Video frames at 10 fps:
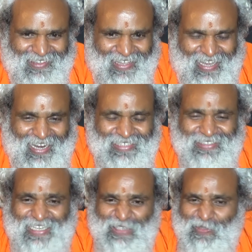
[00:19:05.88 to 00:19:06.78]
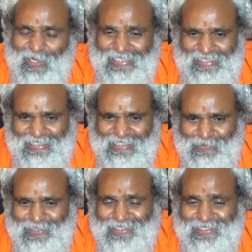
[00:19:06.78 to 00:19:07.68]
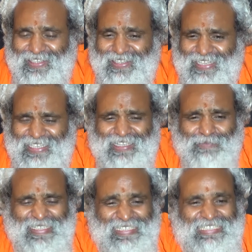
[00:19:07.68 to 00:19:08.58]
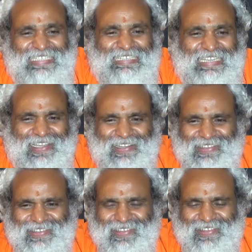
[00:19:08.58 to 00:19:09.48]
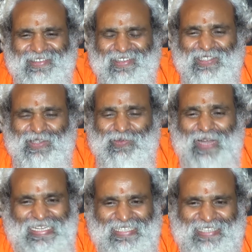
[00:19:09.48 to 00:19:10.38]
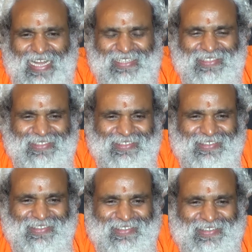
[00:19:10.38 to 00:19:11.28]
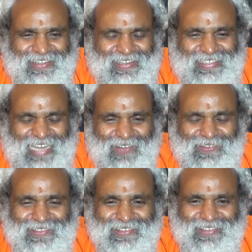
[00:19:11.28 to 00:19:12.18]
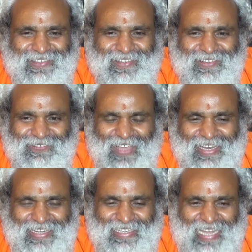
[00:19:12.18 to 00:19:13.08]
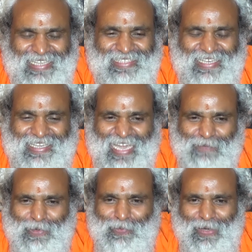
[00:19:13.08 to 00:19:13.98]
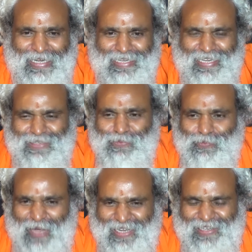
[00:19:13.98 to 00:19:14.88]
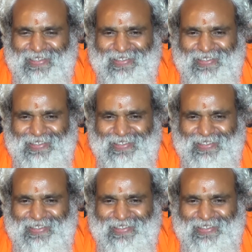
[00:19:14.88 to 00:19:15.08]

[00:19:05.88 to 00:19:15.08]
And that fellow discovers there is something sticky. So what is that? Now, very nicely, carefully holding one,